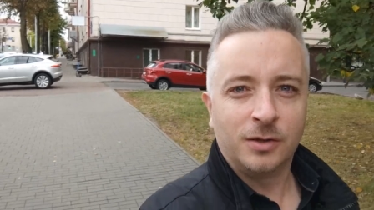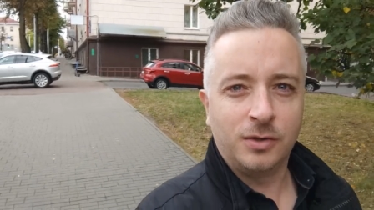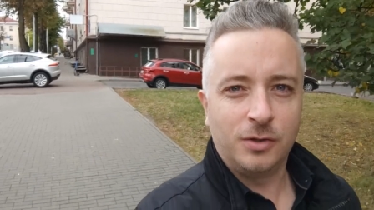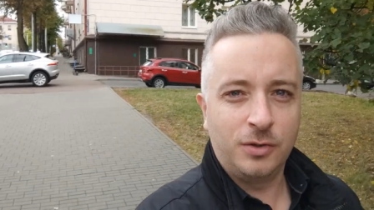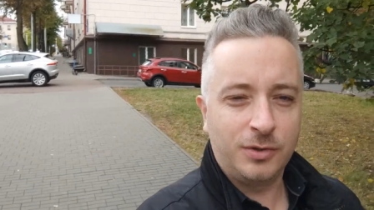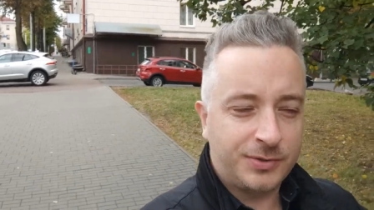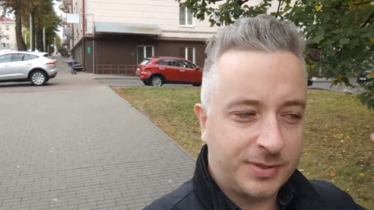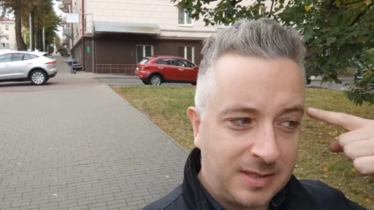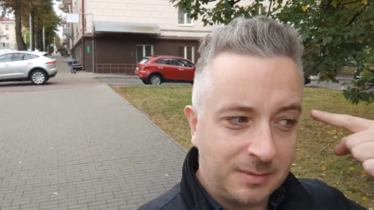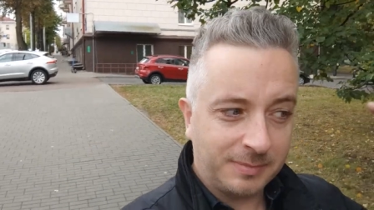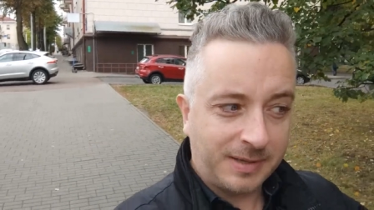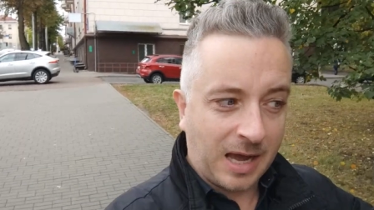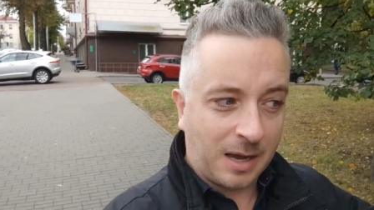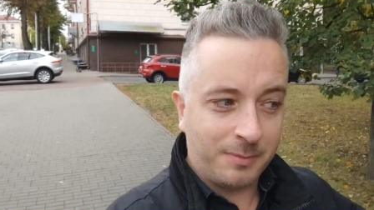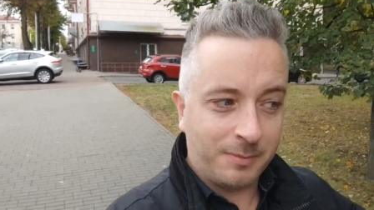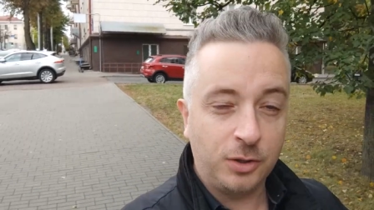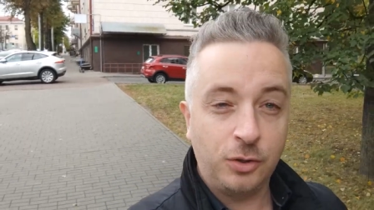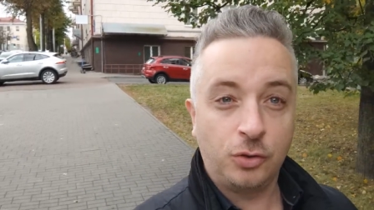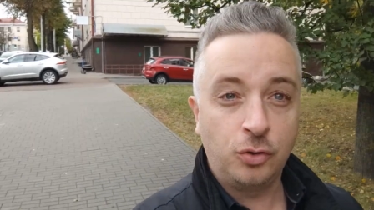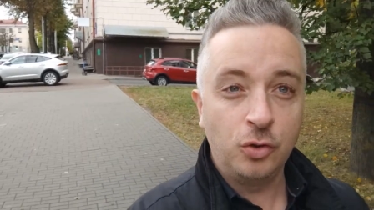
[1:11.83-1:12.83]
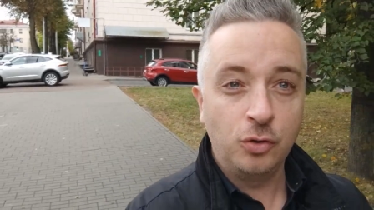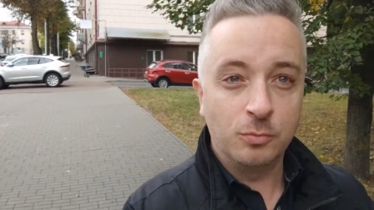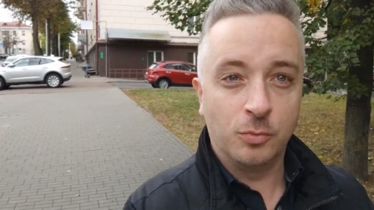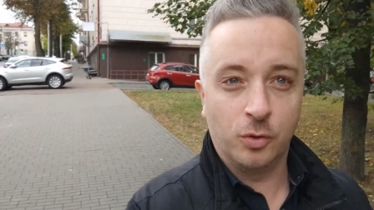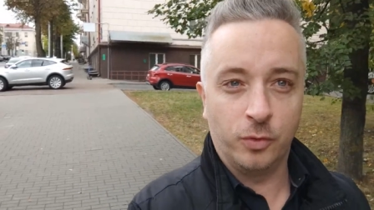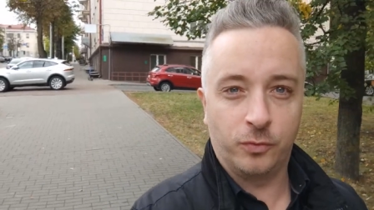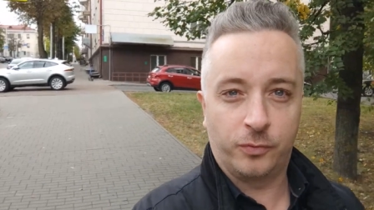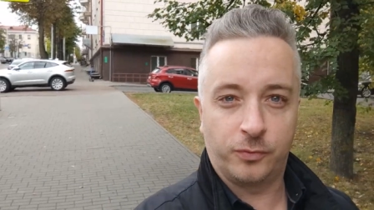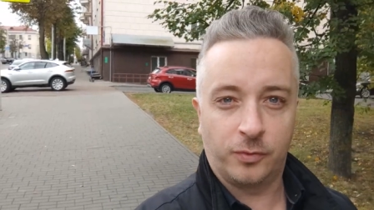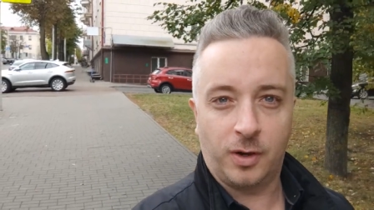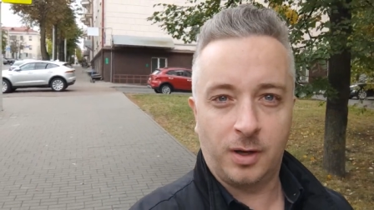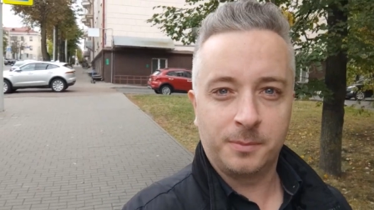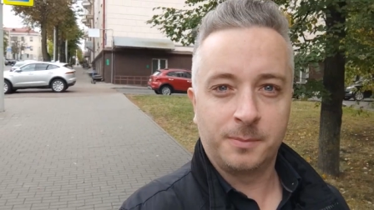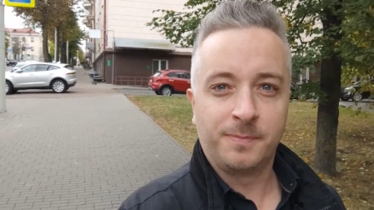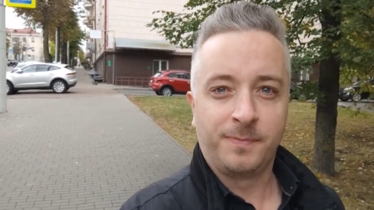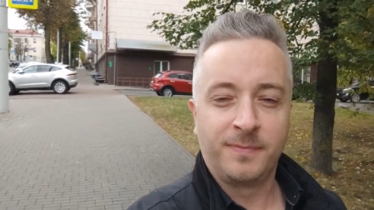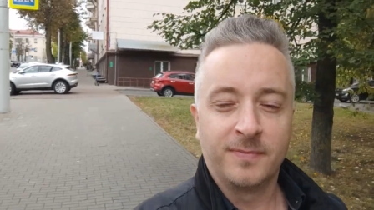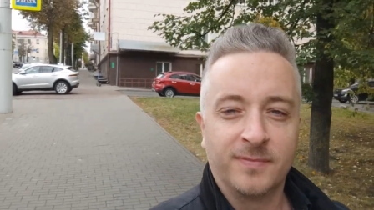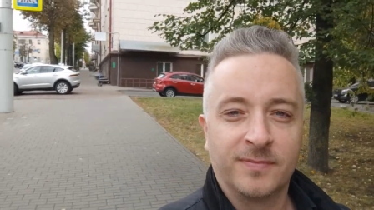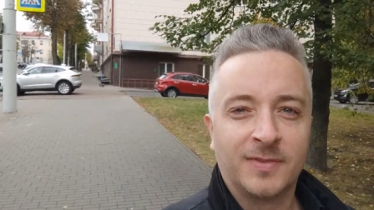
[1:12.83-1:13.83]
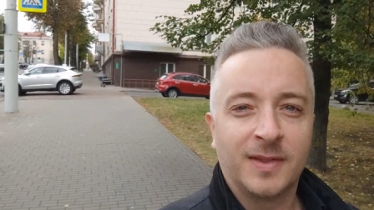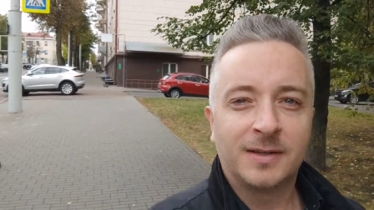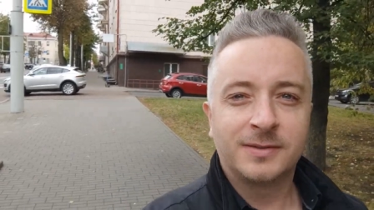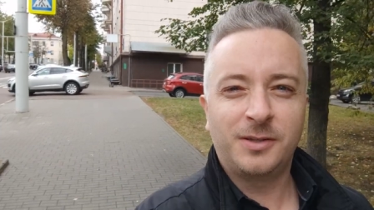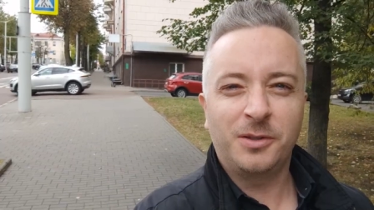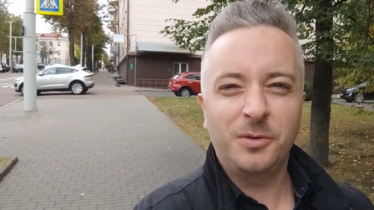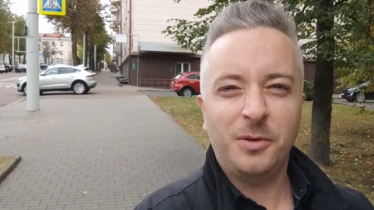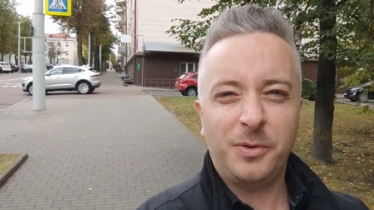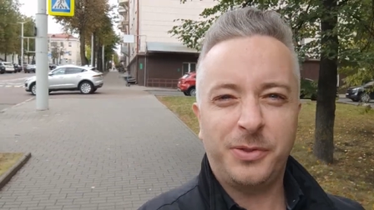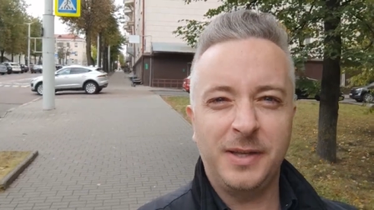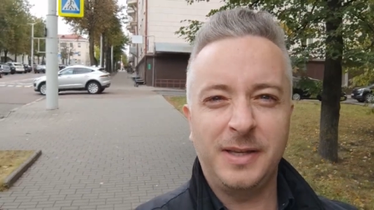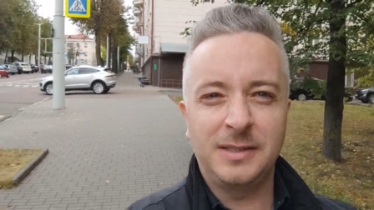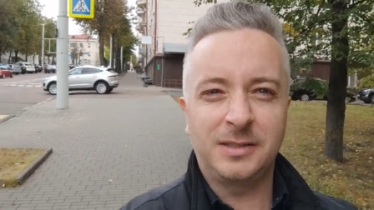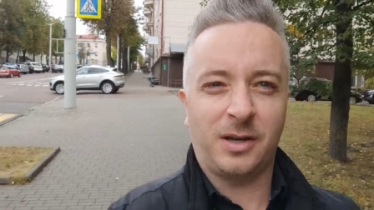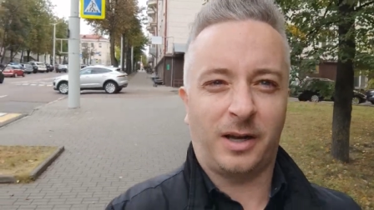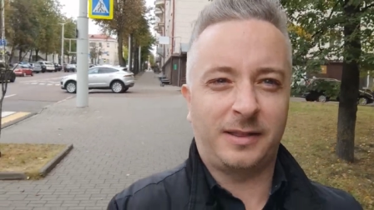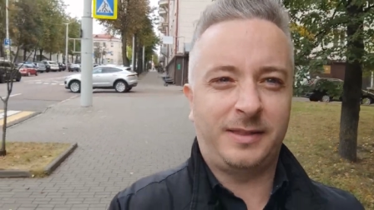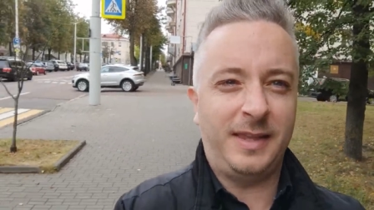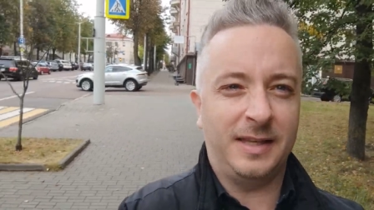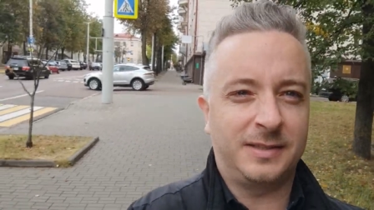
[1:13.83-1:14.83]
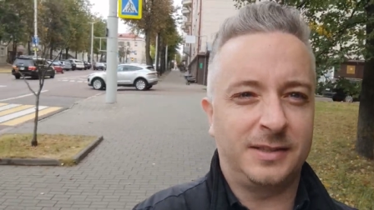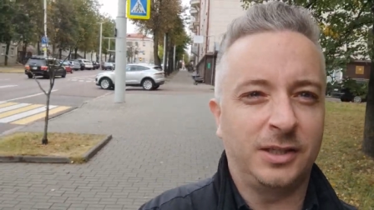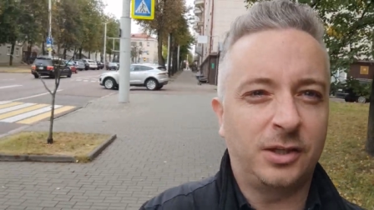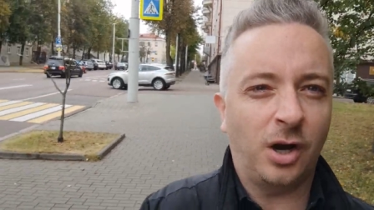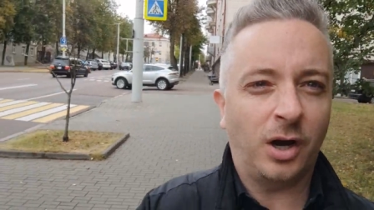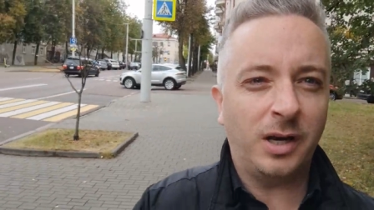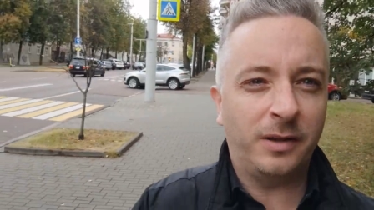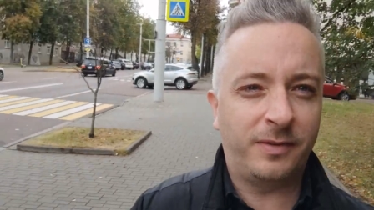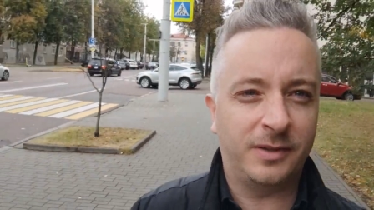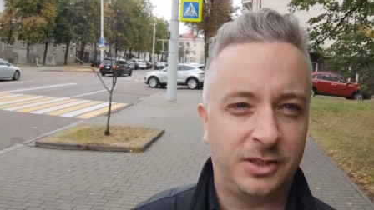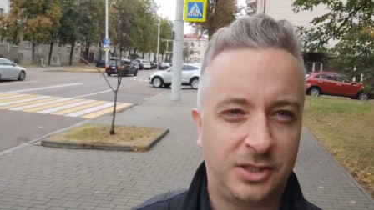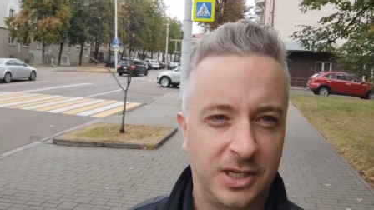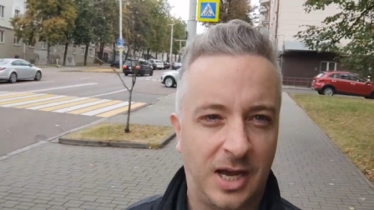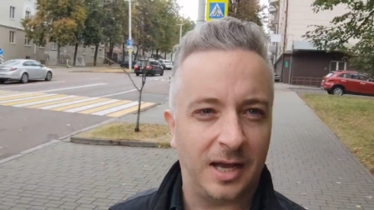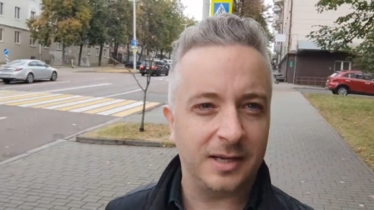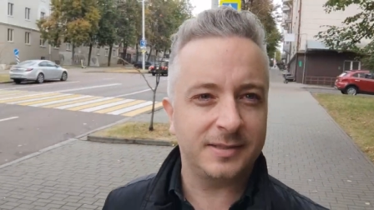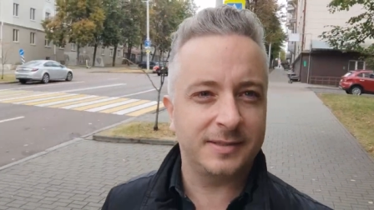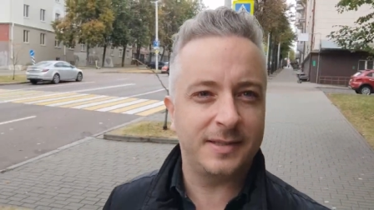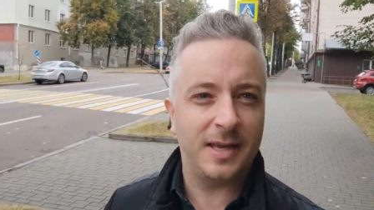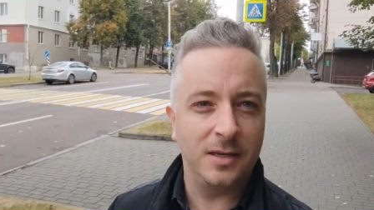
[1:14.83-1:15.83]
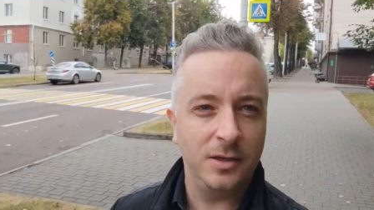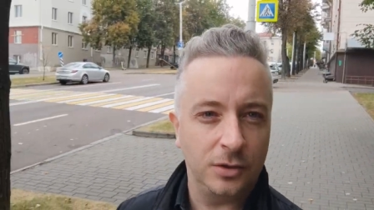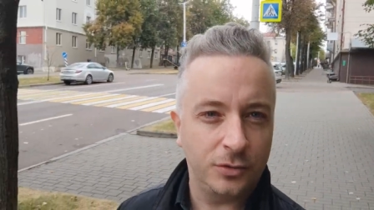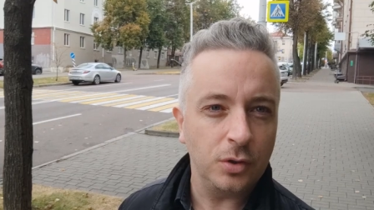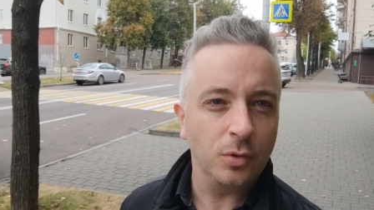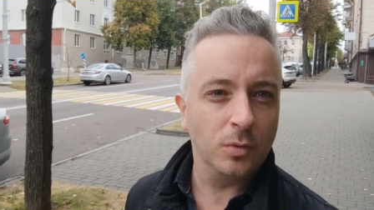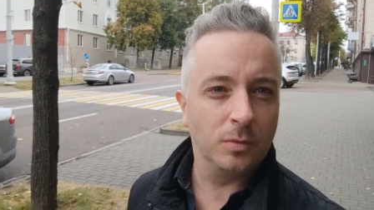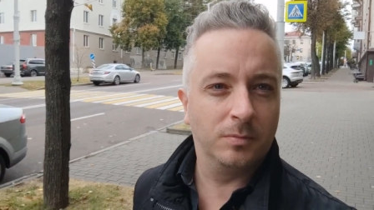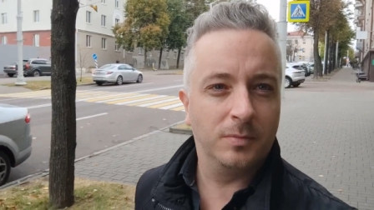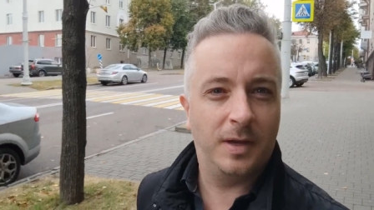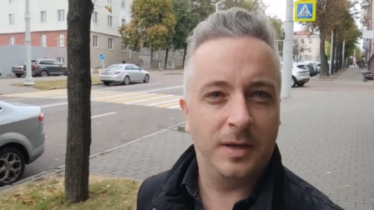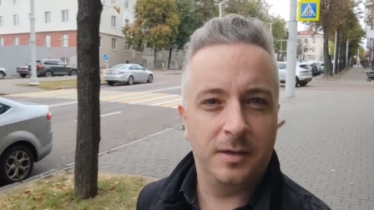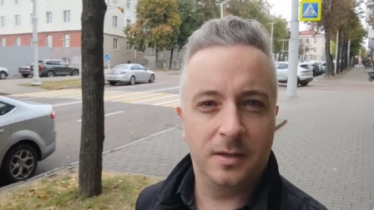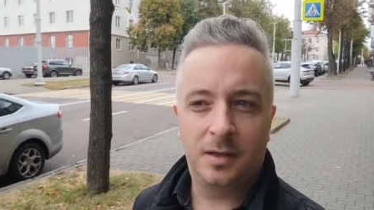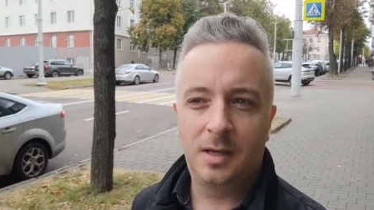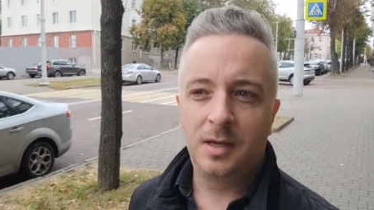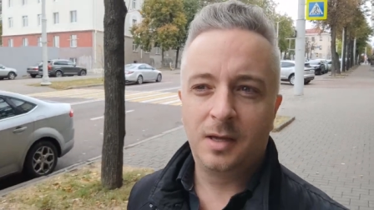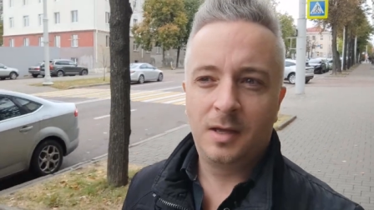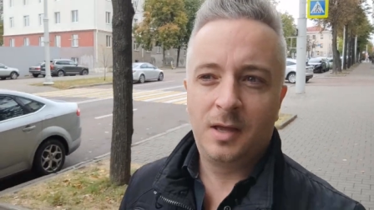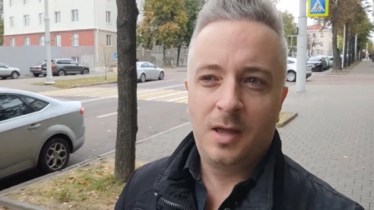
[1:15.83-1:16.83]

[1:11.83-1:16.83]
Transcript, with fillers: You see them coming, you move, right? So little things like this, you kind of adjust and you do them. And